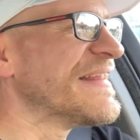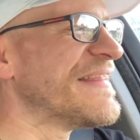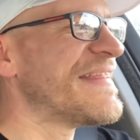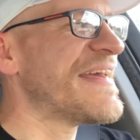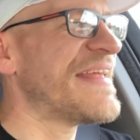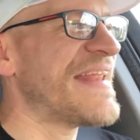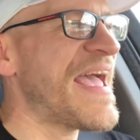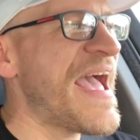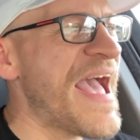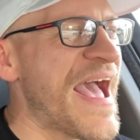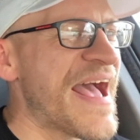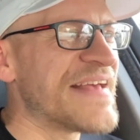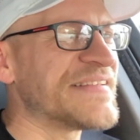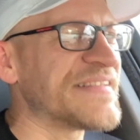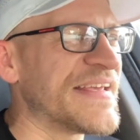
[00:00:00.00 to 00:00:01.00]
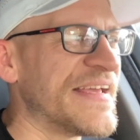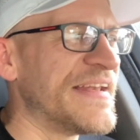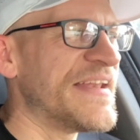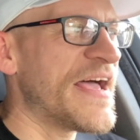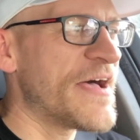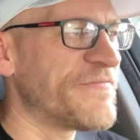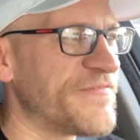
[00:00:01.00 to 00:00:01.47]
that has
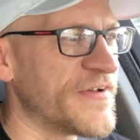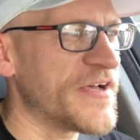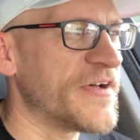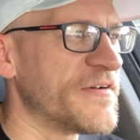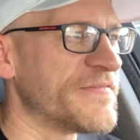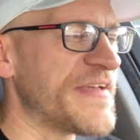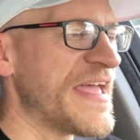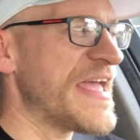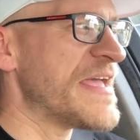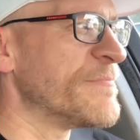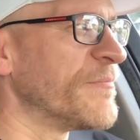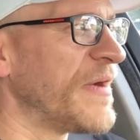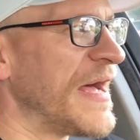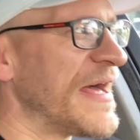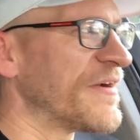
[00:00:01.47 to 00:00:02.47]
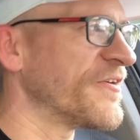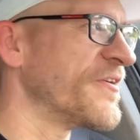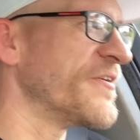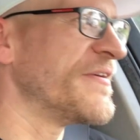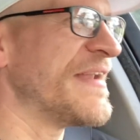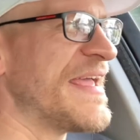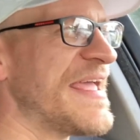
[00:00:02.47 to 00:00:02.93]
enough of a
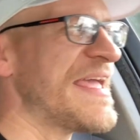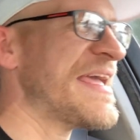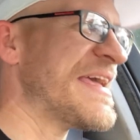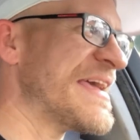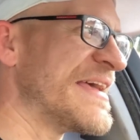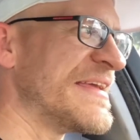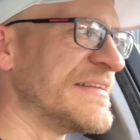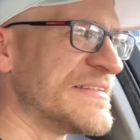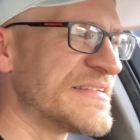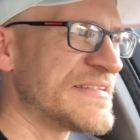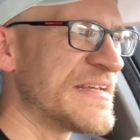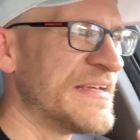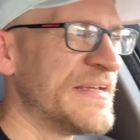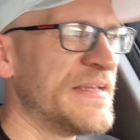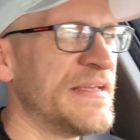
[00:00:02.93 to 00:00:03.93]
modern and